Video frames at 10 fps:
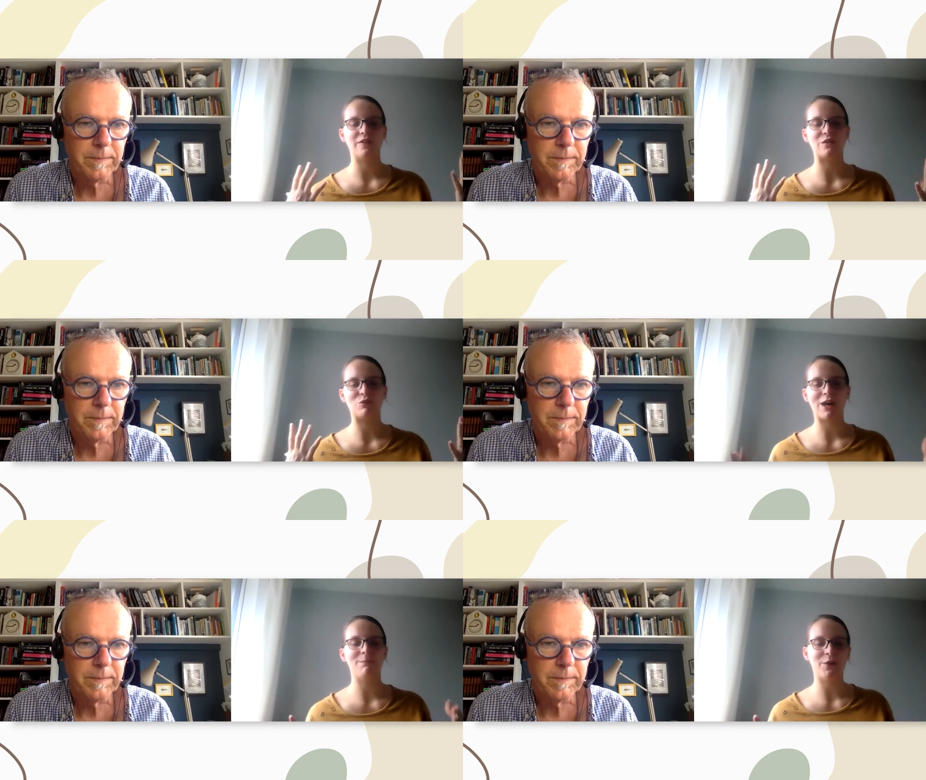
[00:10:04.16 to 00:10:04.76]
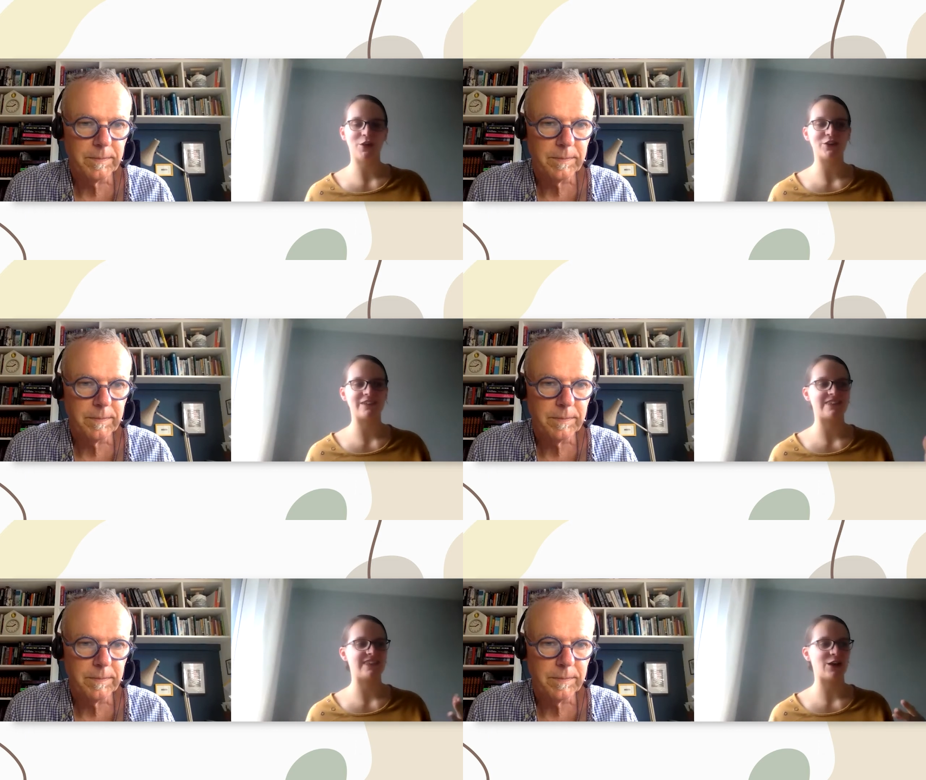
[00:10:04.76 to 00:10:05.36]
Speaker 1: want to write
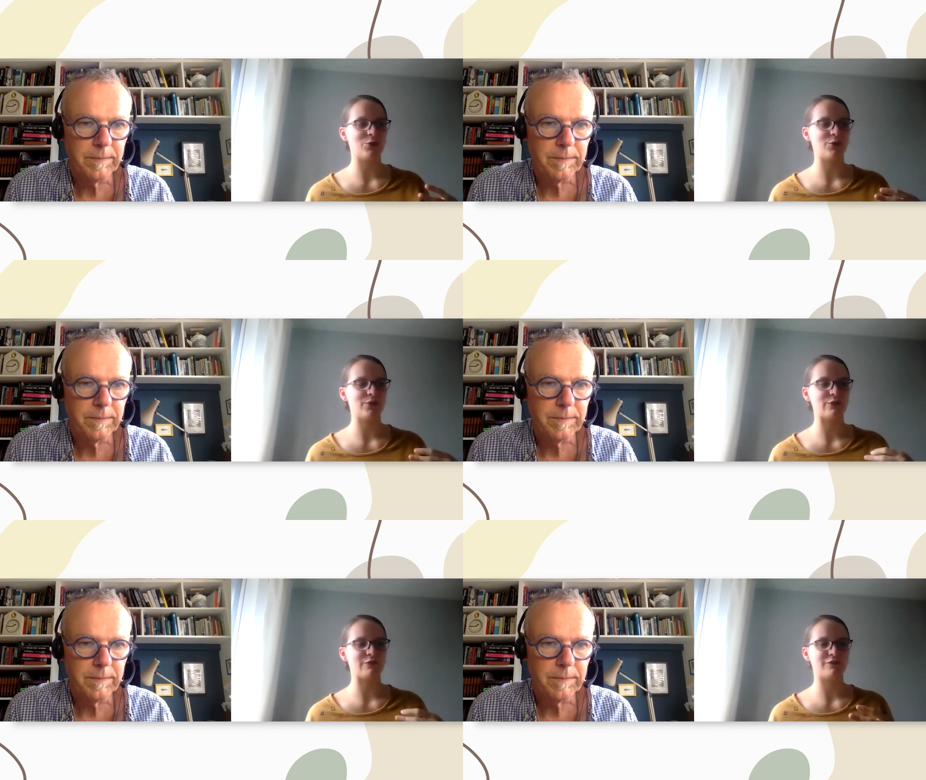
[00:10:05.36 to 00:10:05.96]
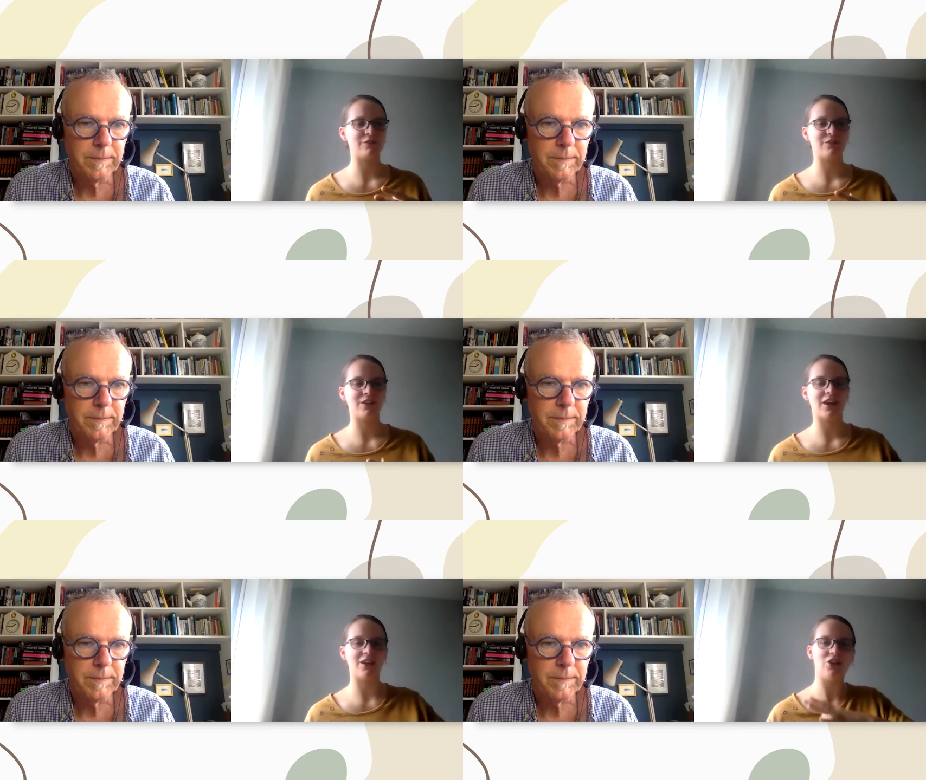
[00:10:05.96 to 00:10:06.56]
books, they'll sort of
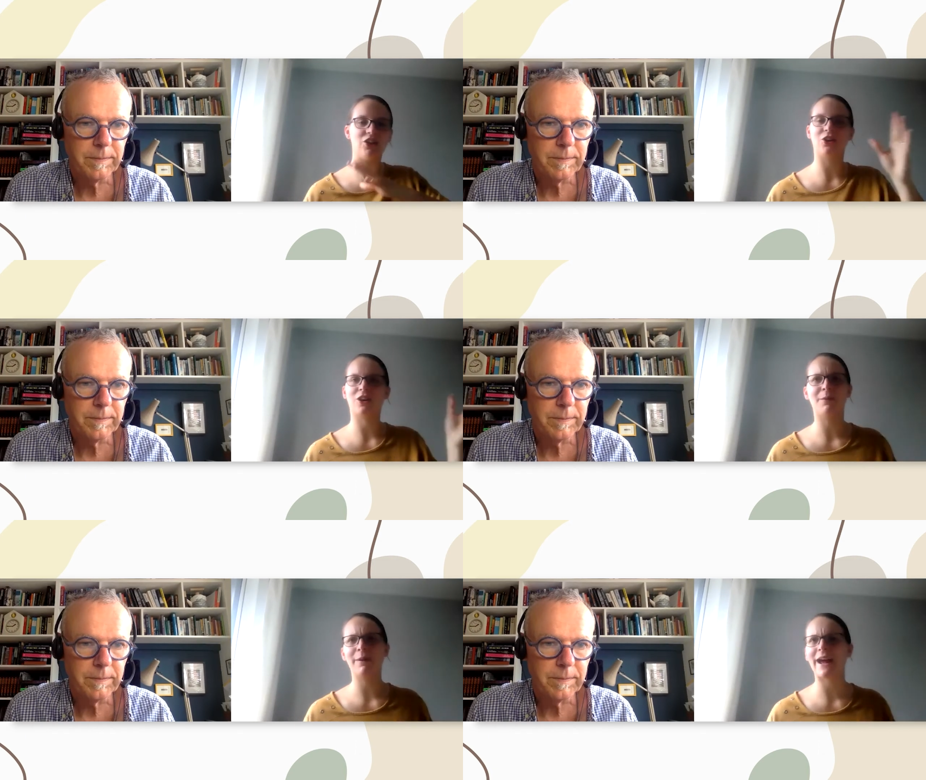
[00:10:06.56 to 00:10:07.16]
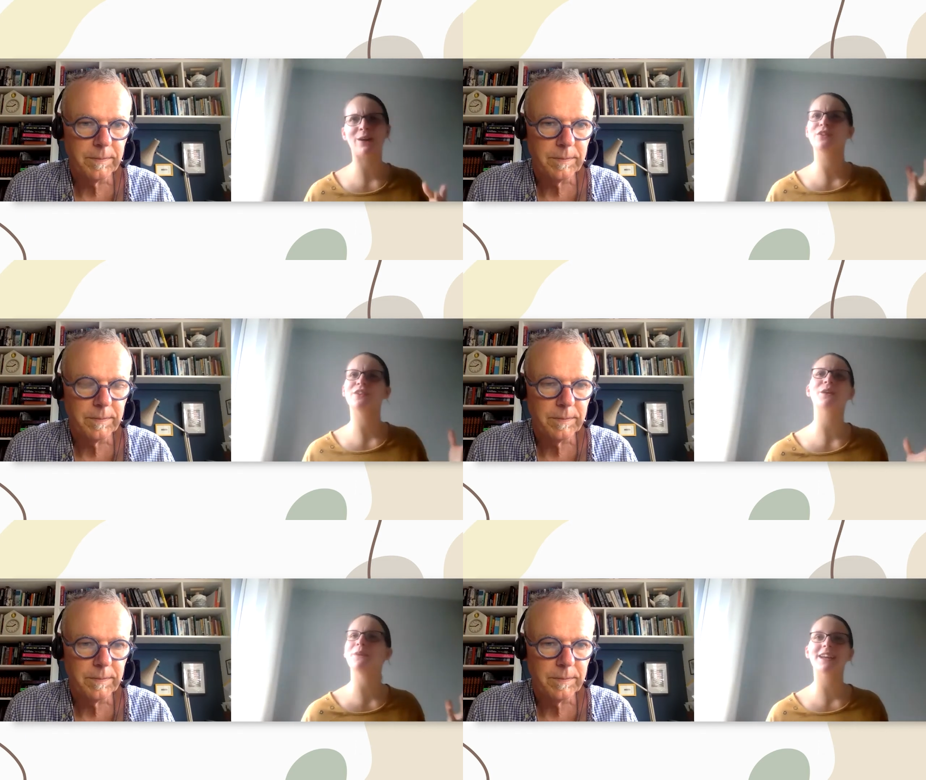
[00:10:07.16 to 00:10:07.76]
look up
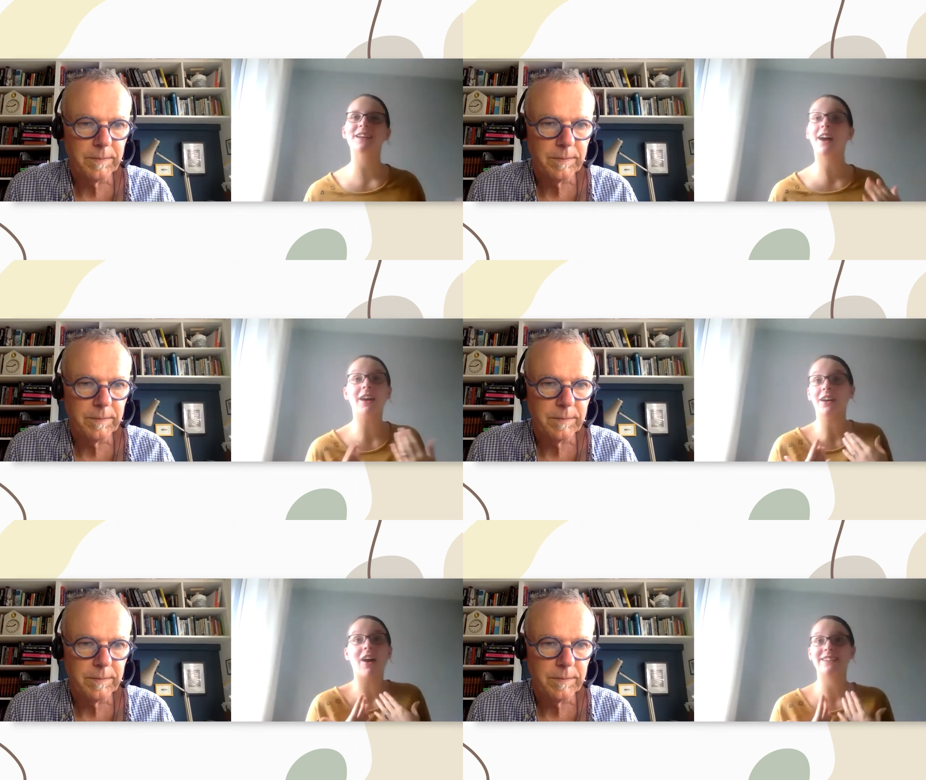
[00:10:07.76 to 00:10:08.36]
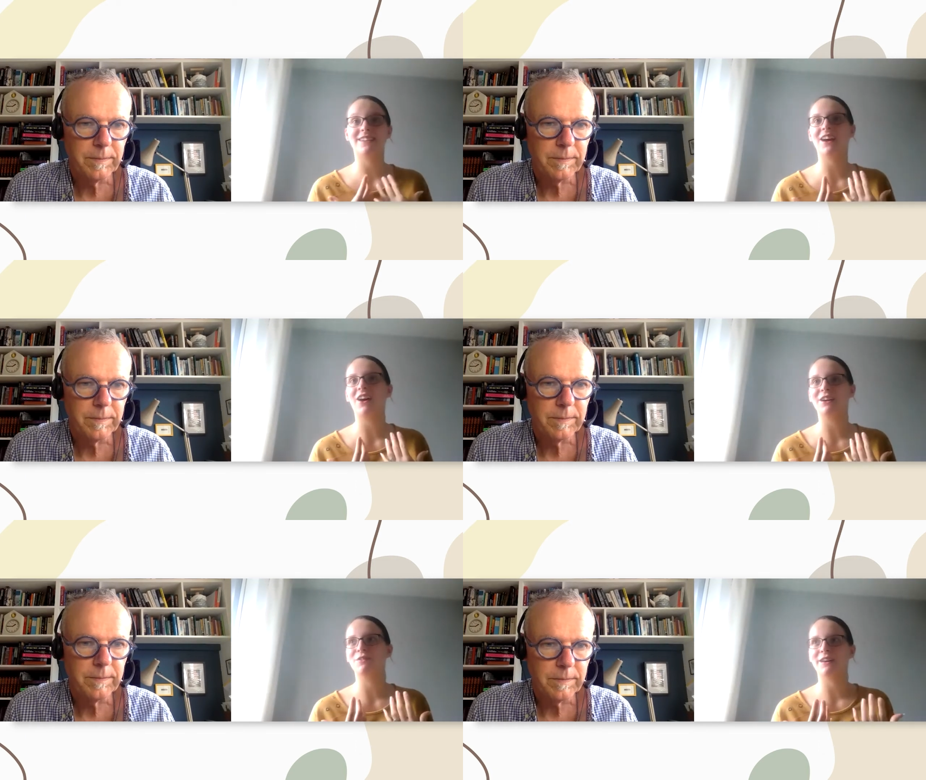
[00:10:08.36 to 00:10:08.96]
how to do it. Like I, I
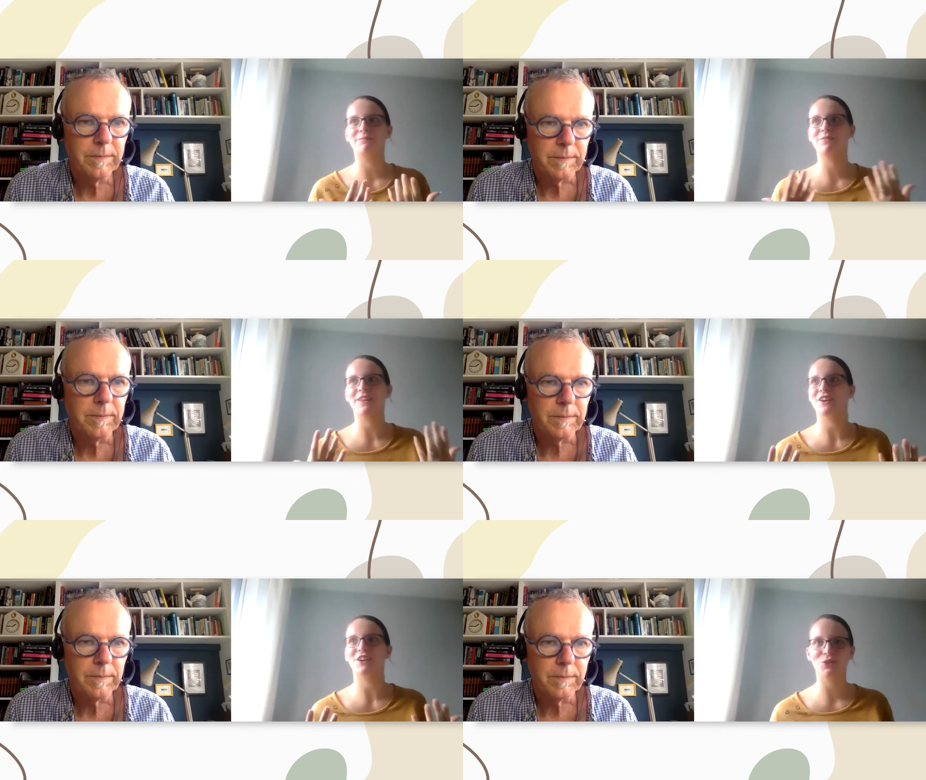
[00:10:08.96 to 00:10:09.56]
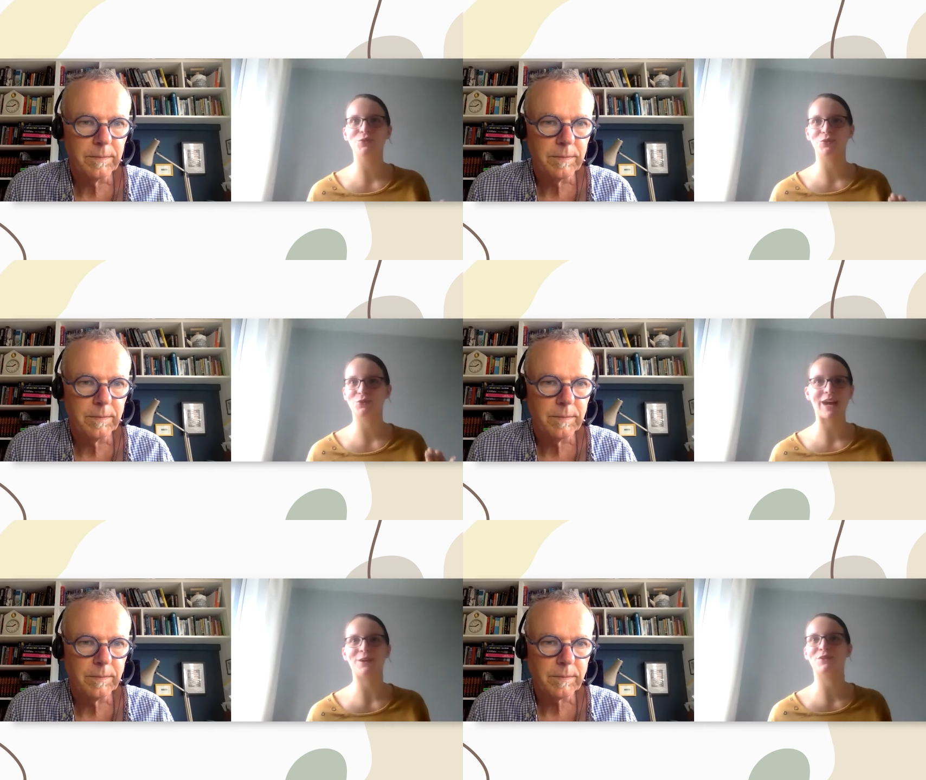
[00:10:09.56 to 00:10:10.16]
did it. I, I think I
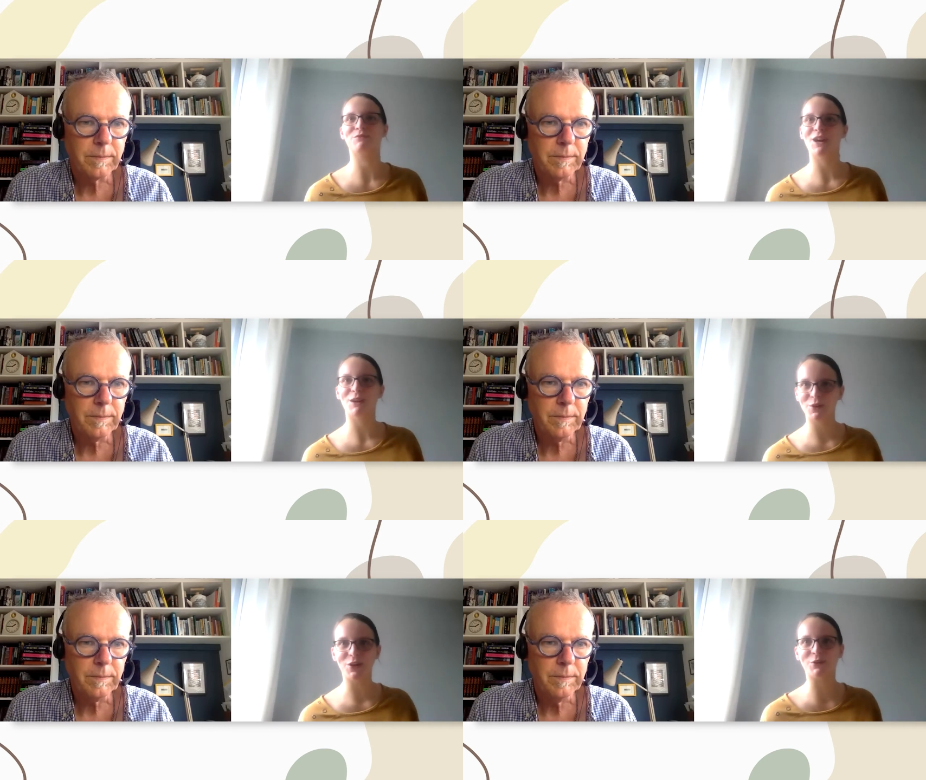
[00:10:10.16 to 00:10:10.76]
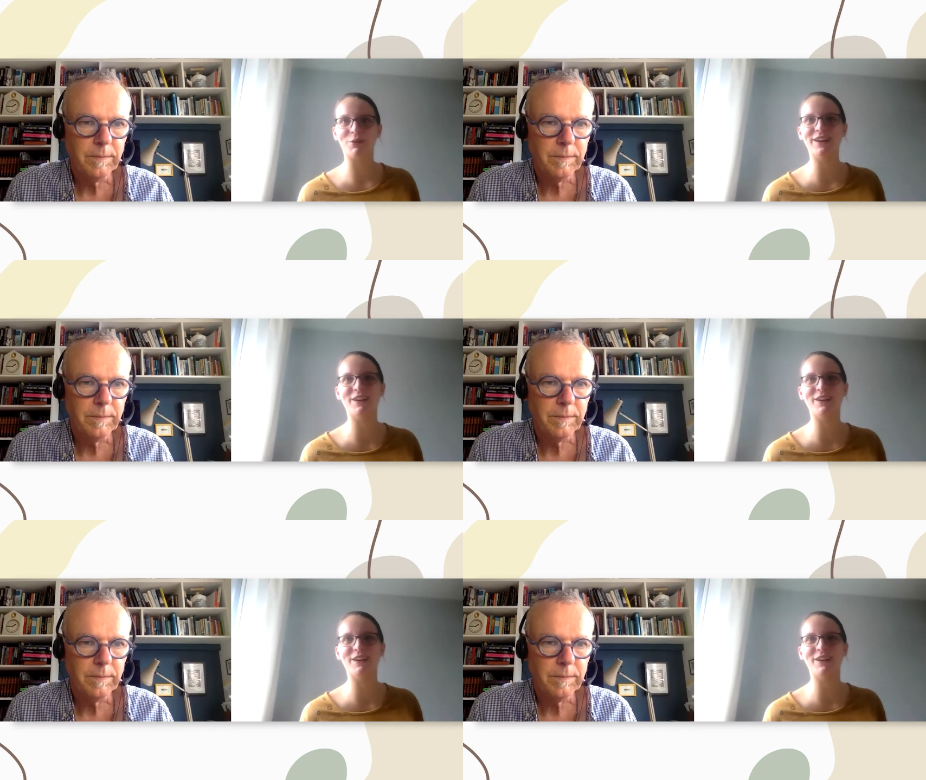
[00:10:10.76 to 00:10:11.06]
Googled how to write a book